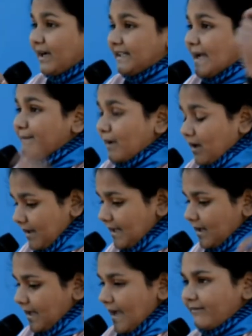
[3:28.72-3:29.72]
time, in
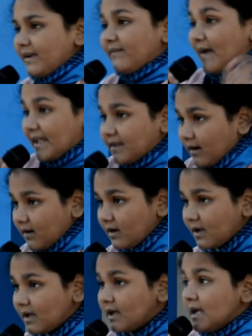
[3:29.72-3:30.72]
every weather.
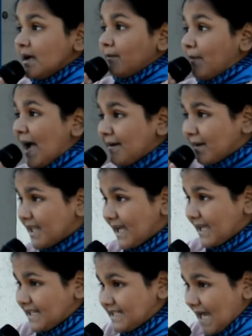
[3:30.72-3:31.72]
My
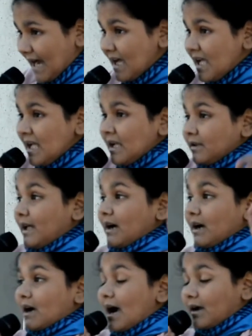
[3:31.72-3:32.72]
mother India, the
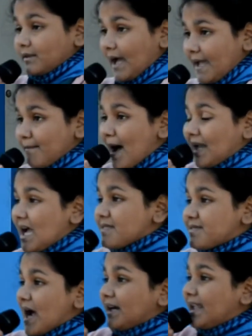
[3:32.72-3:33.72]
Himalayas
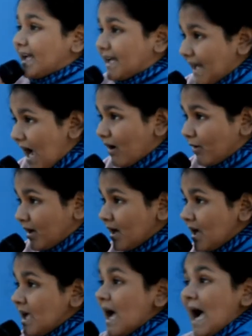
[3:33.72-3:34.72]
are the crown.
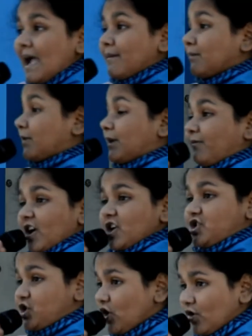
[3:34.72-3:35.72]
I am
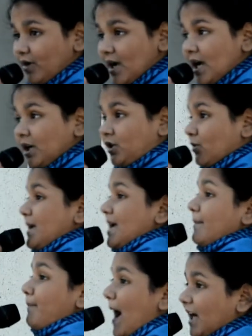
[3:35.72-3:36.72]
fortunate to be
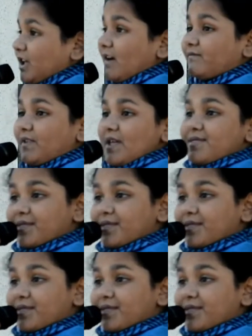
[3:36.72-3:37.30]
a part of this